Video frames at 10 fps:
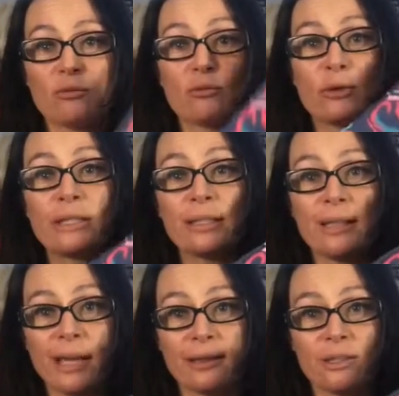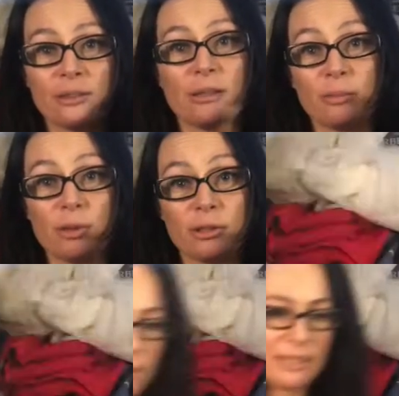really like their Lily Pulitzer.
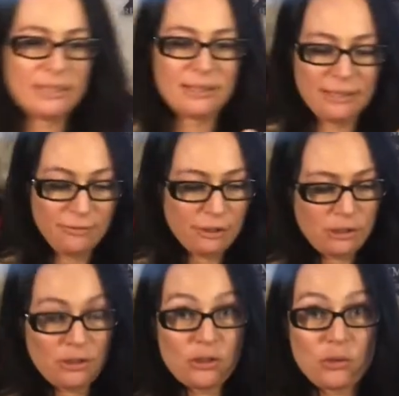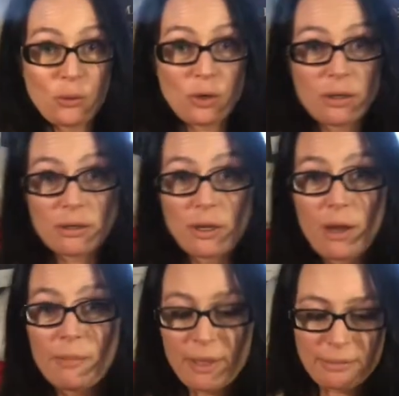It's up in a different store,
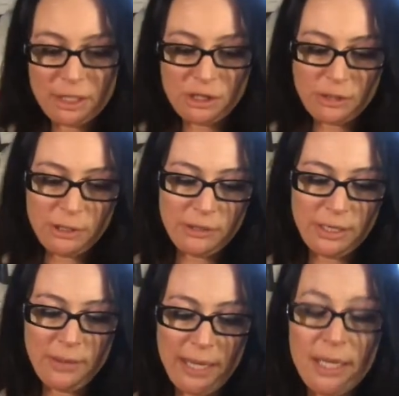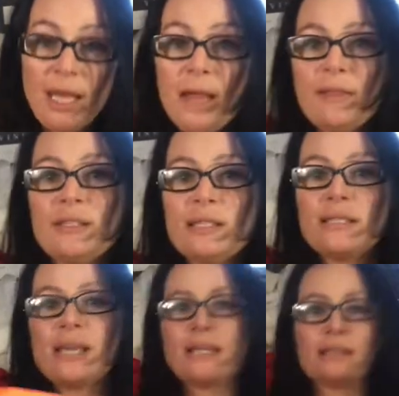but I'm going to show it to you anyway. This
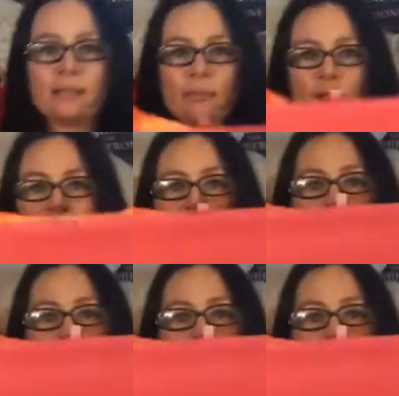is a Lily Pulitzer